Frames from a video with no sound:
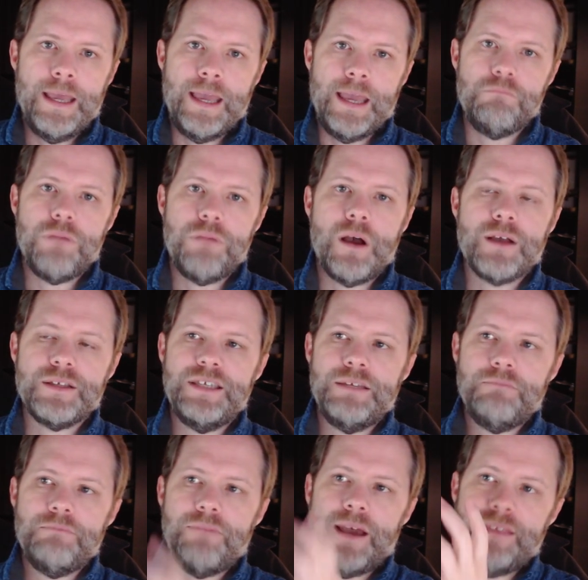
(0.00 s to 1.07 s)
and boxed
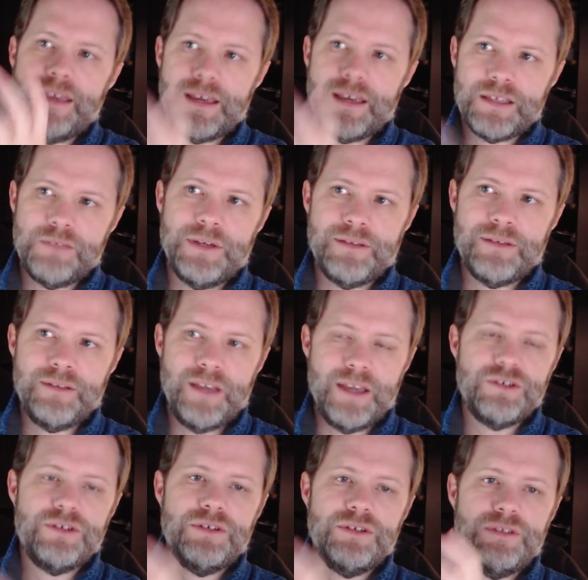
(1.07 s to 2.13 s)
in by the
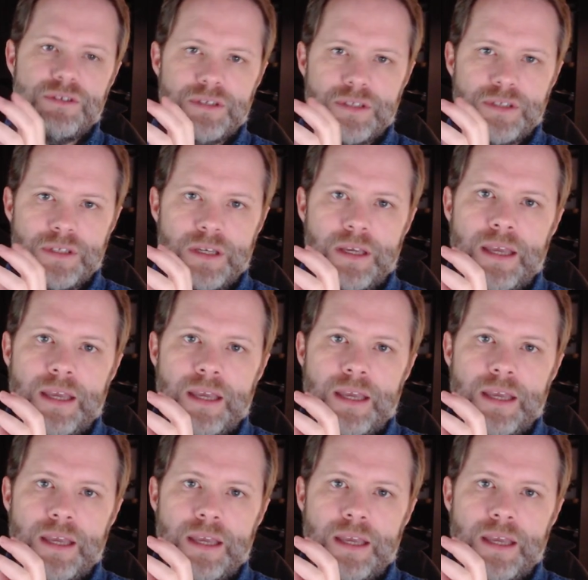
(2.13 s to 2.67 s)
expectations